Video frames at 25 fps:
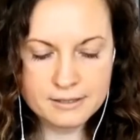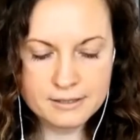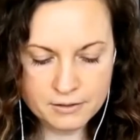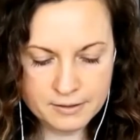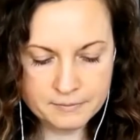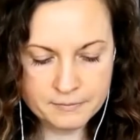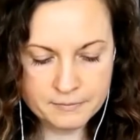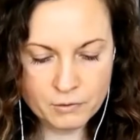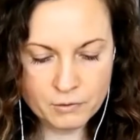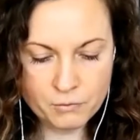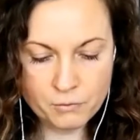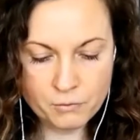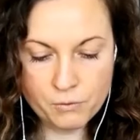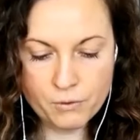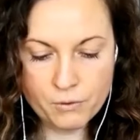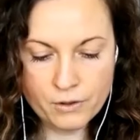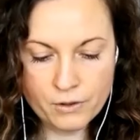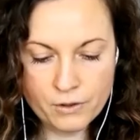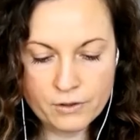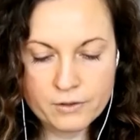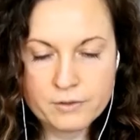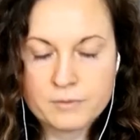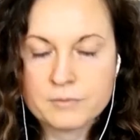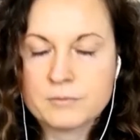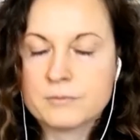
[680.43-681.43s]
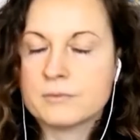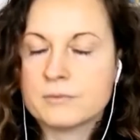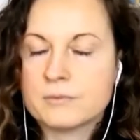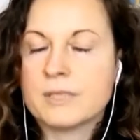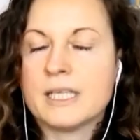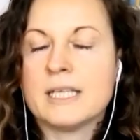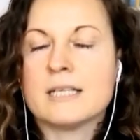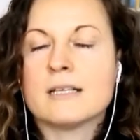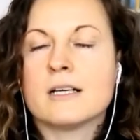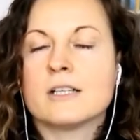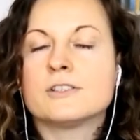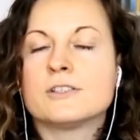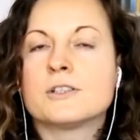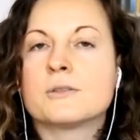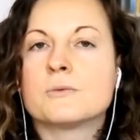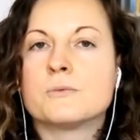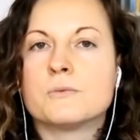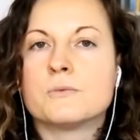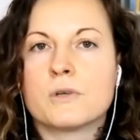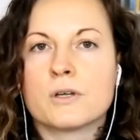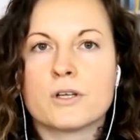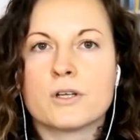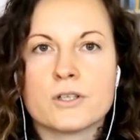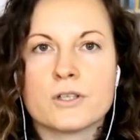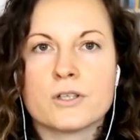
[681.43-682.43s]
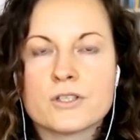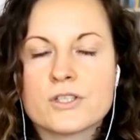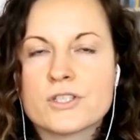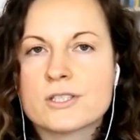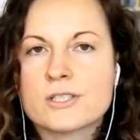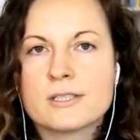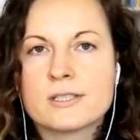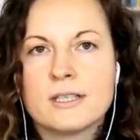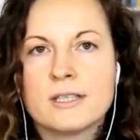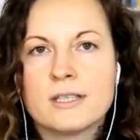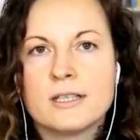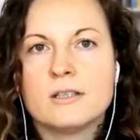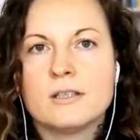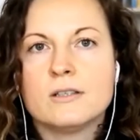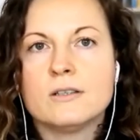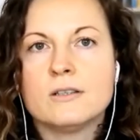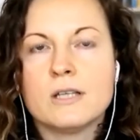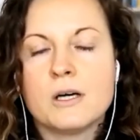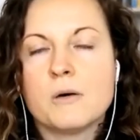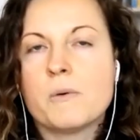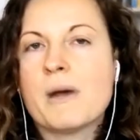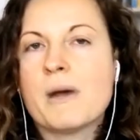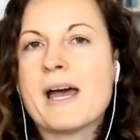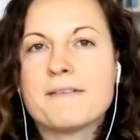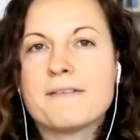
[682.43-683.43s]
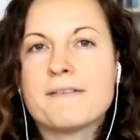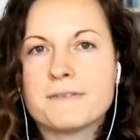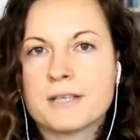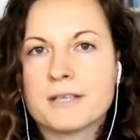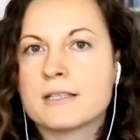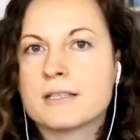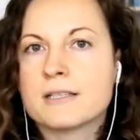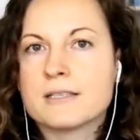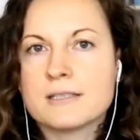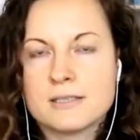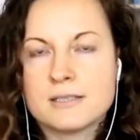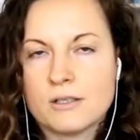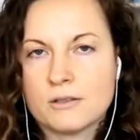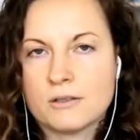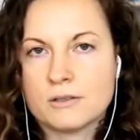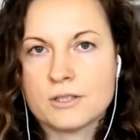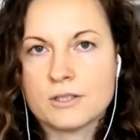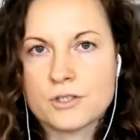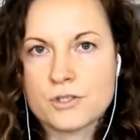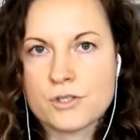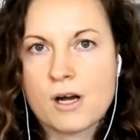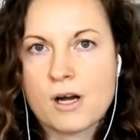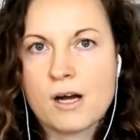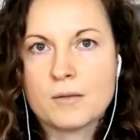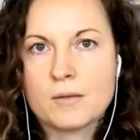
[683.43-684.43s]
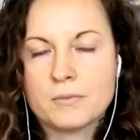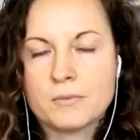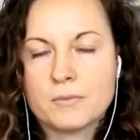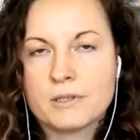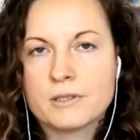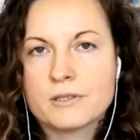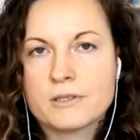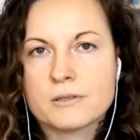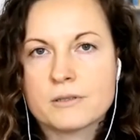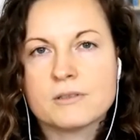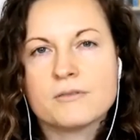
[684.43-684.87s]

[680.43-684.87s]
um, or in other words, low efficacy on the job.